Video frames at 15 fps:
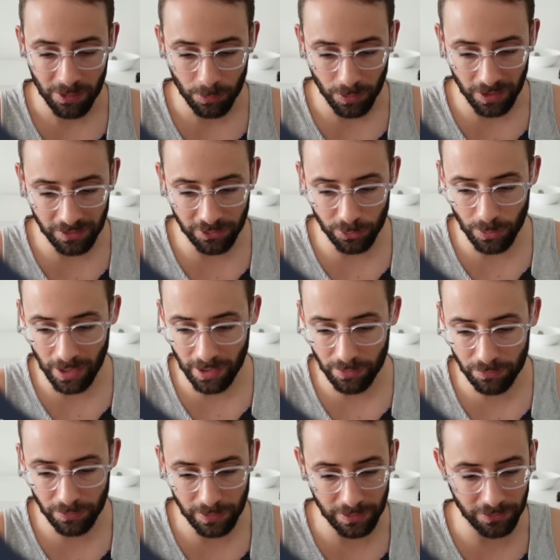What I do
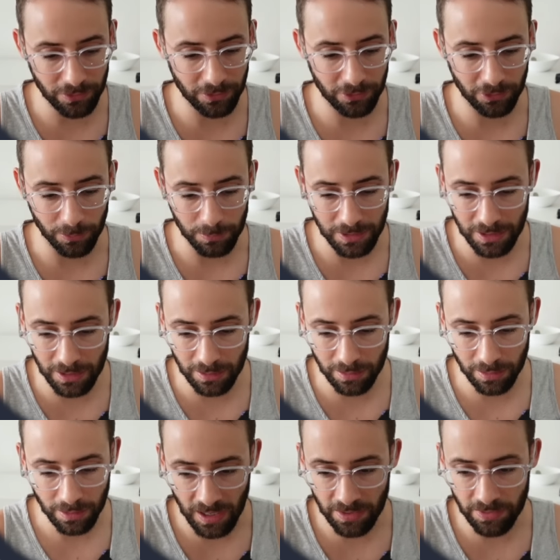have is some E T
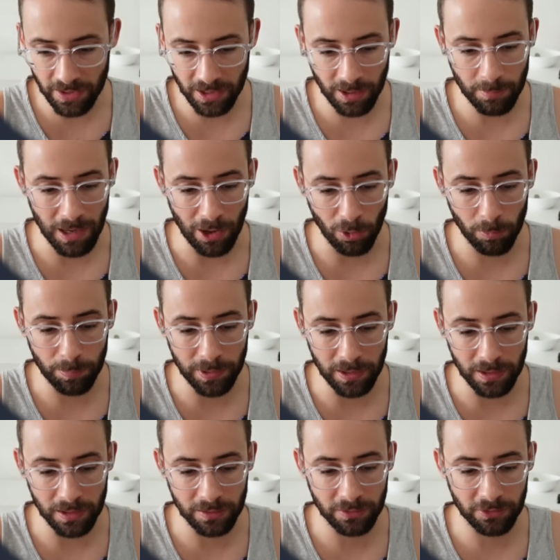H, and then I'm
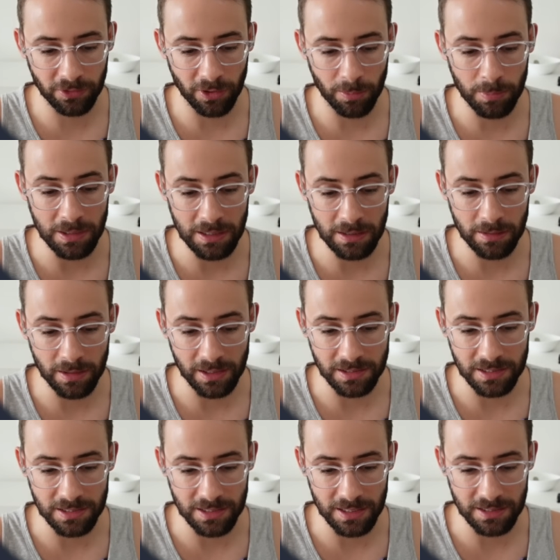LPing some E T H and
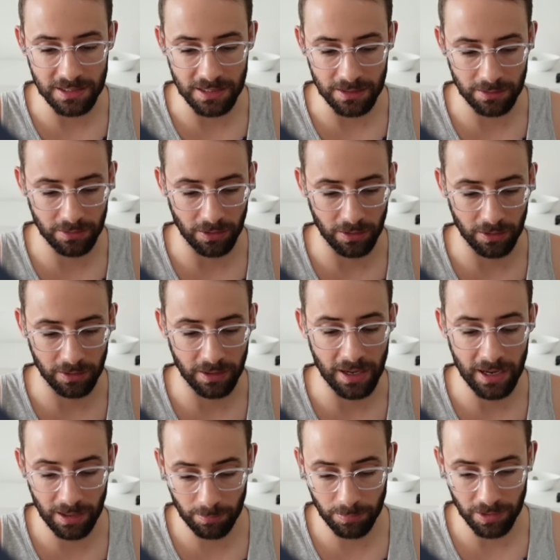staked E T H on
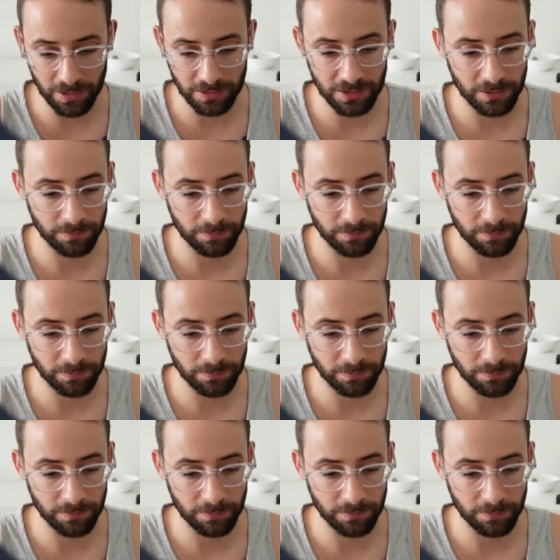Ambient.